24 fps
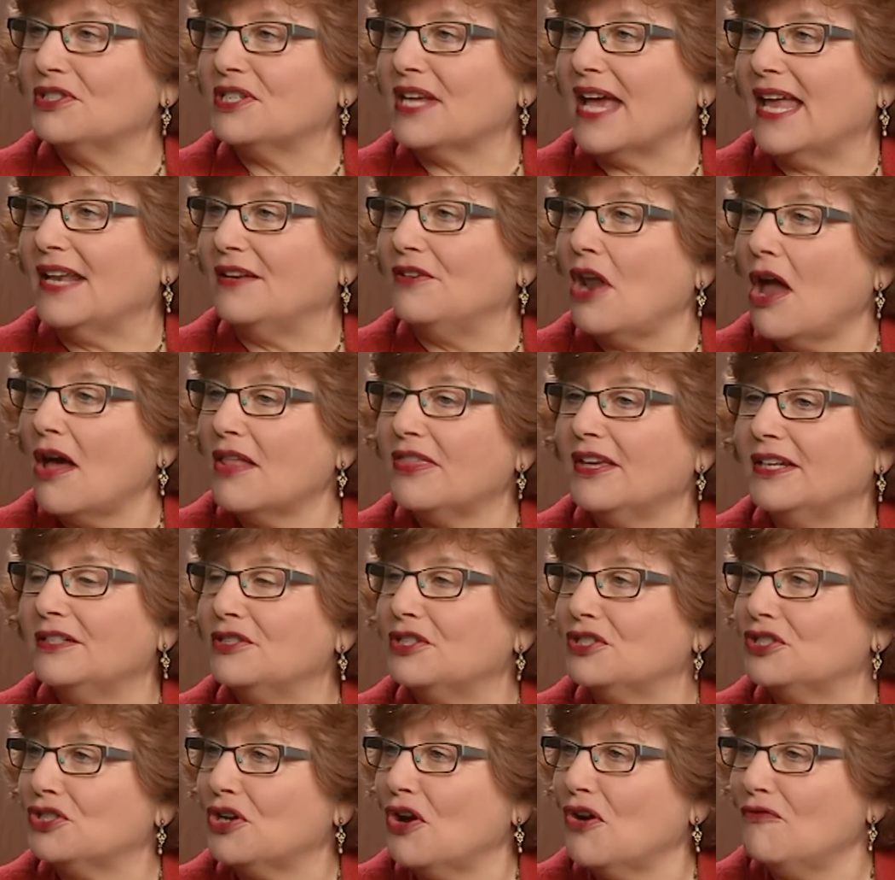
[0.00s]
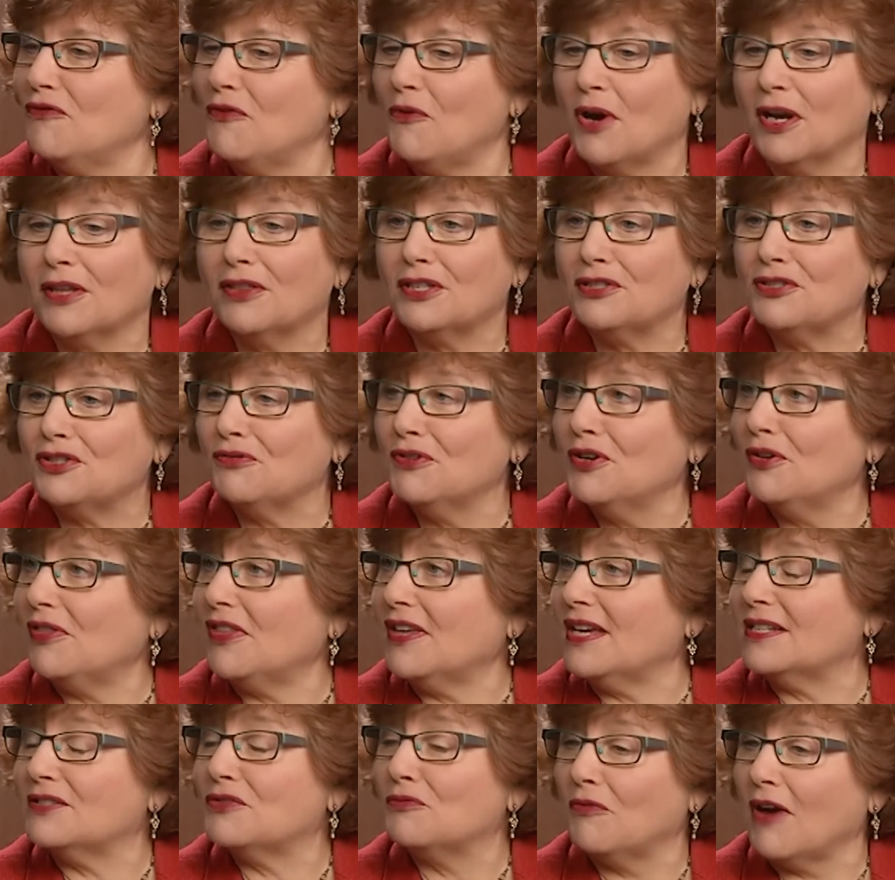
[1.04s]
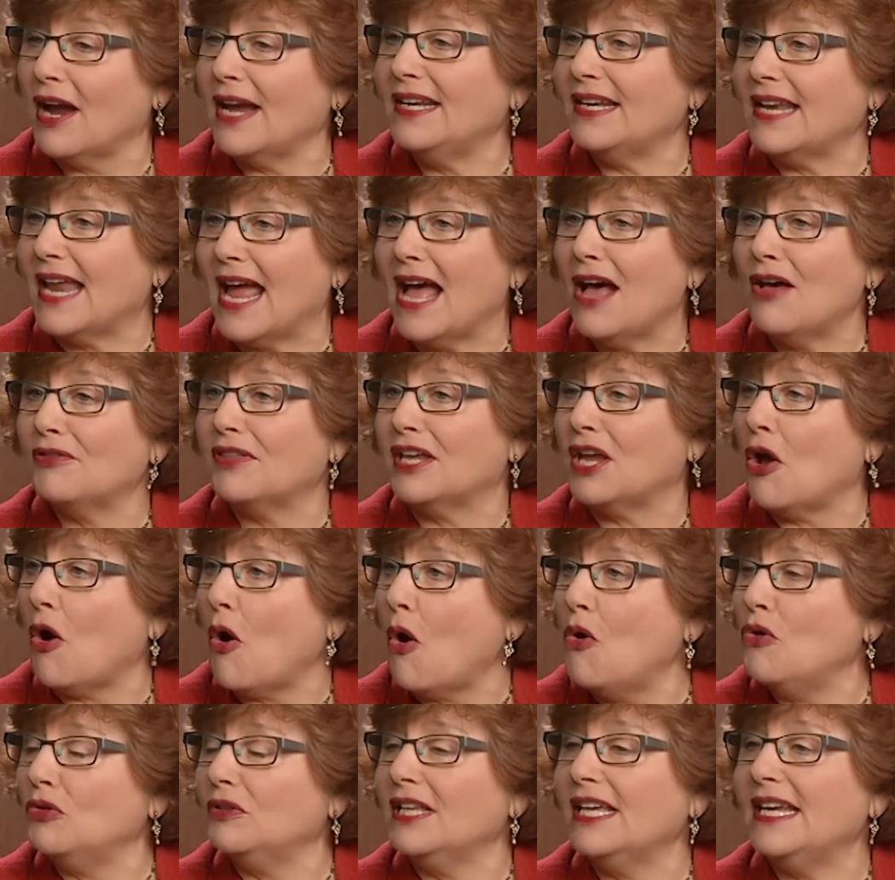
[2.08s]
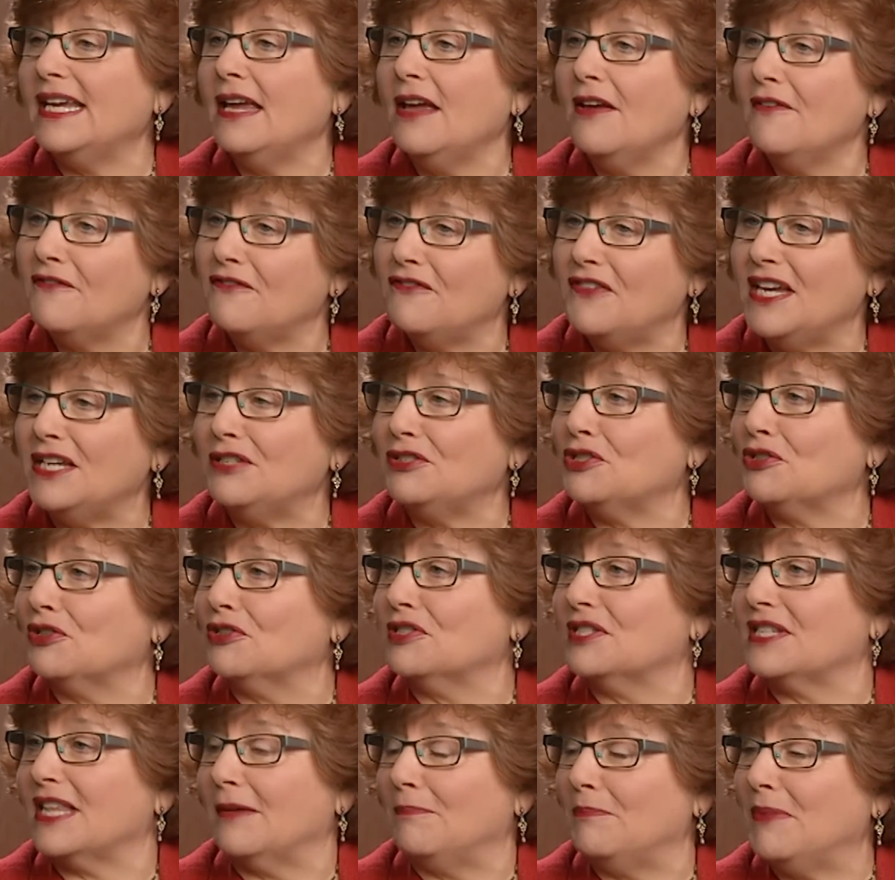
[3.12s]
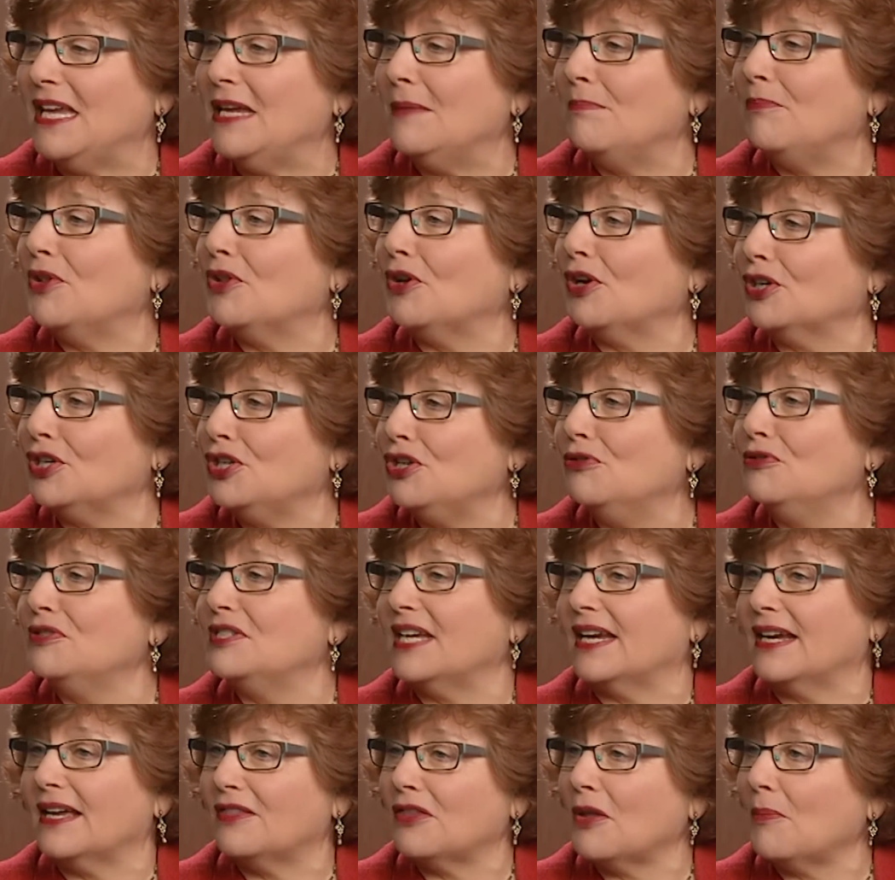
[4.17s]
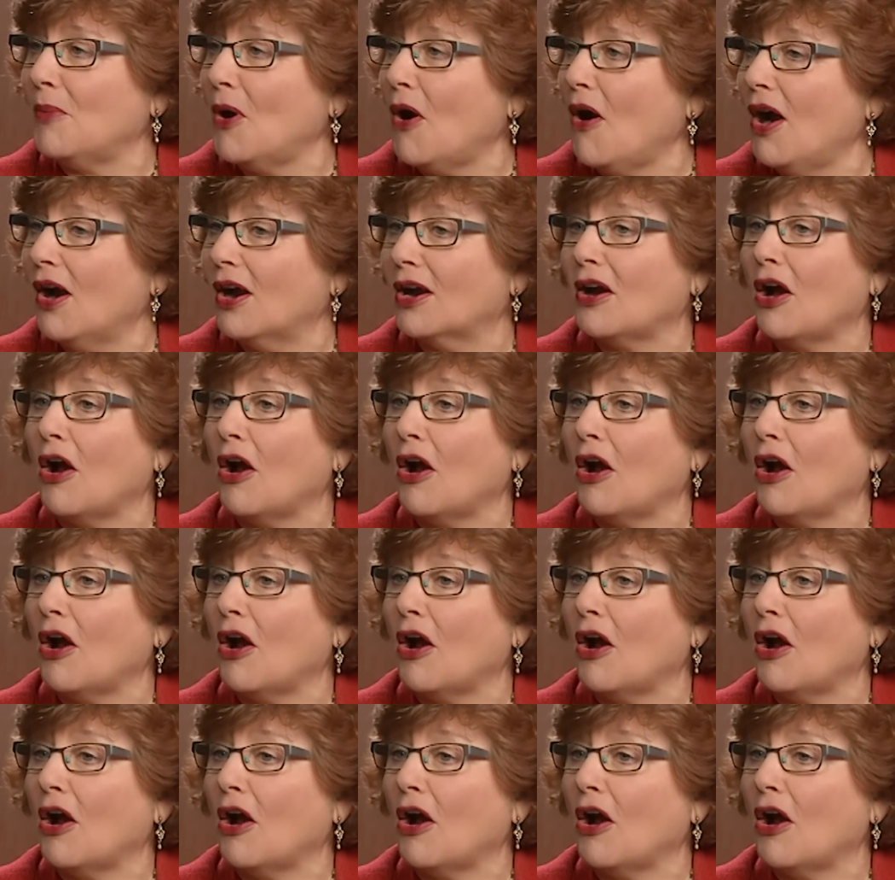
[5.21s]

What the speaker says: and nothing to show for it, the truth is right now the only features that people are using at the park